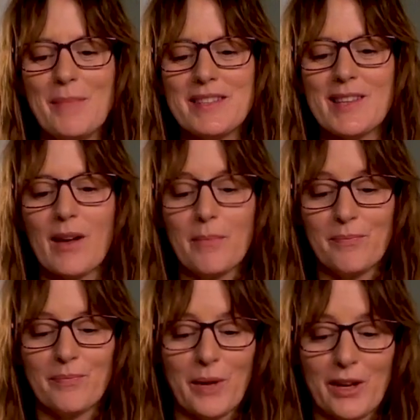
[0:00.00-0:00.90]
So
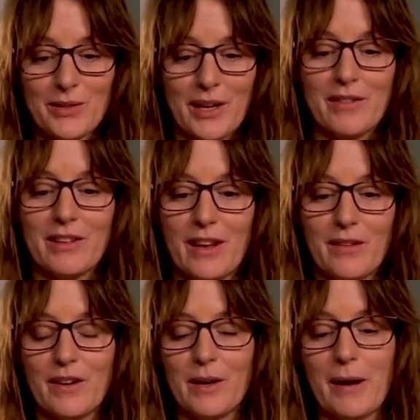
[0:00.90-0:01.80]
we also have a lot
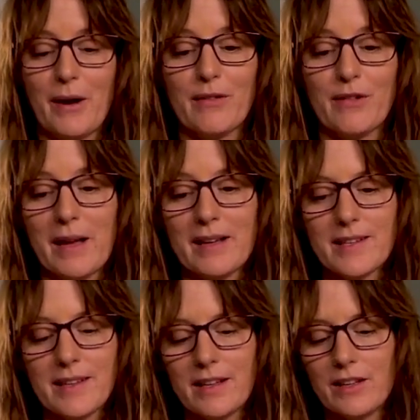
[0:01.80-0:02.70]
of very powerful
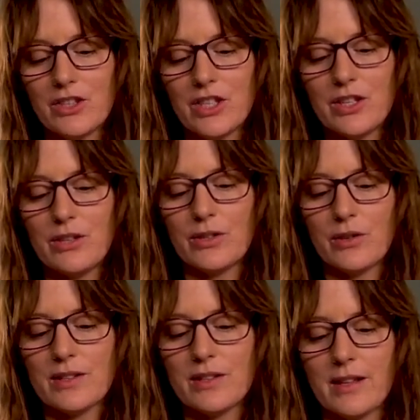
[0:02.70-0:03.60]
masculine energy too. So
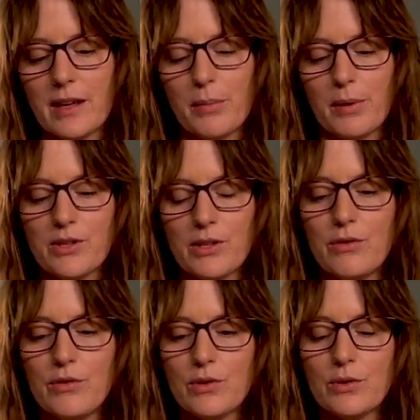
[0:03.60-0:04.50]
this is like a person
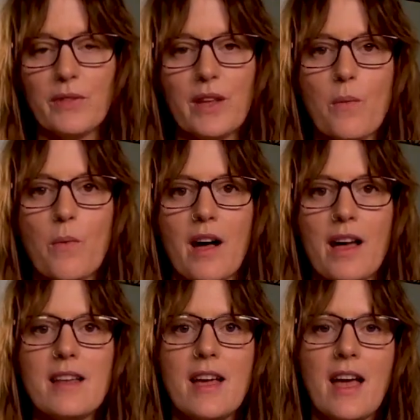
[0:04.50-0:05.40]
who knows what they
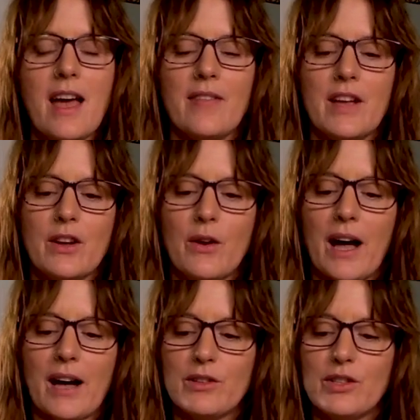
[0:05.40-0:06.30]
want and they know
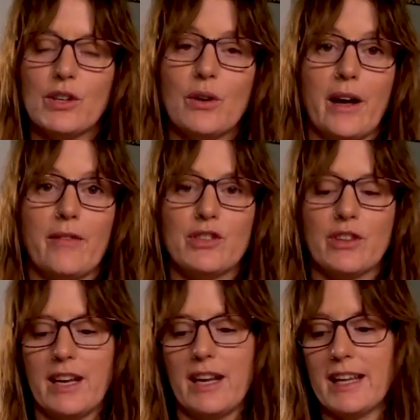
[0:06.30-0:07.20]
how to go after
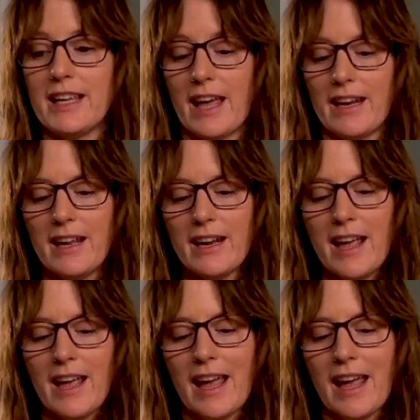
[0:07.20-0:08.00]
it and get it.